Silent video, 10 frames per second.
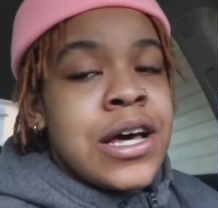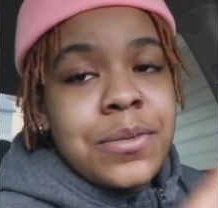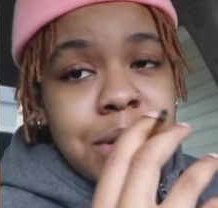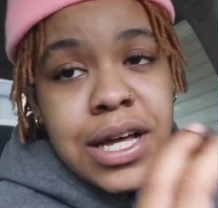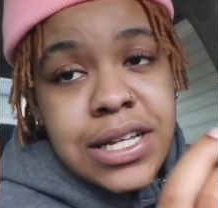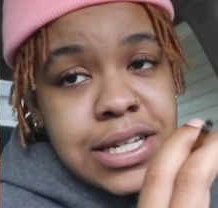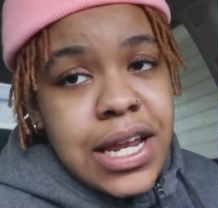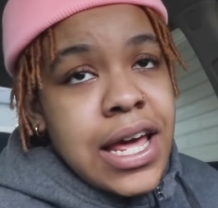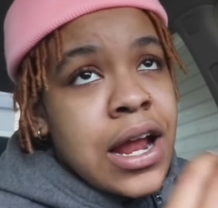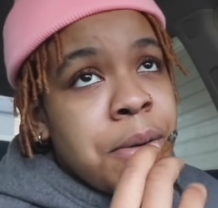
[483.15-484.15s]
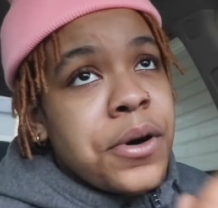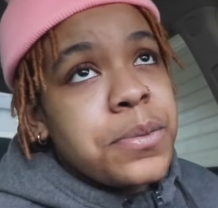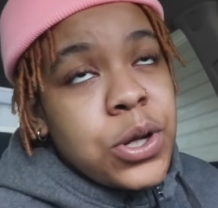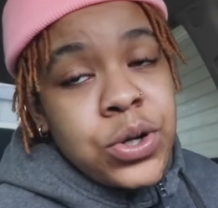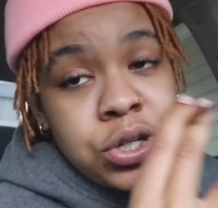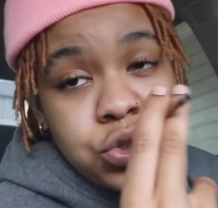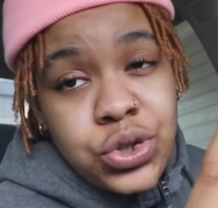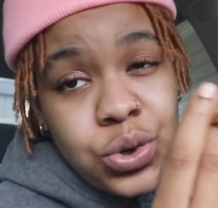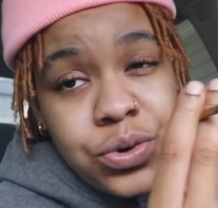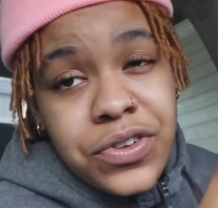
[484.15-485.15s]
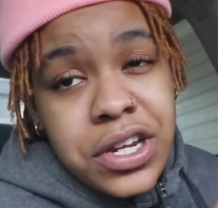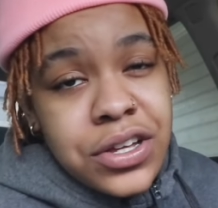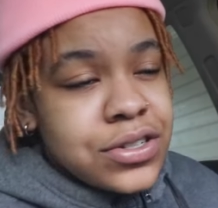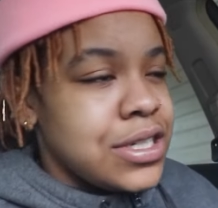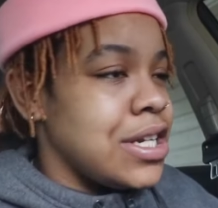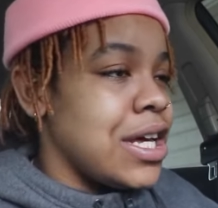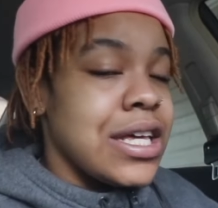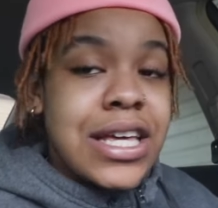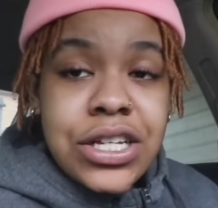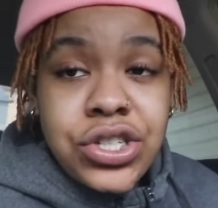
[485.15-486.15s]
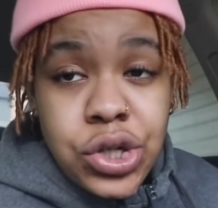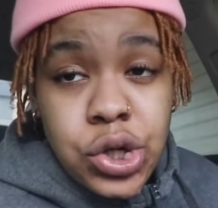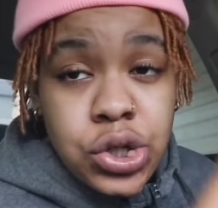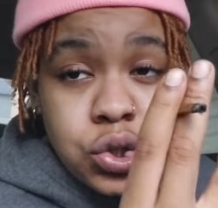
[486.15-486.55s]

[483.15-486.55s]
Because of that, I'm uploading 2 videos today. Yes, sir.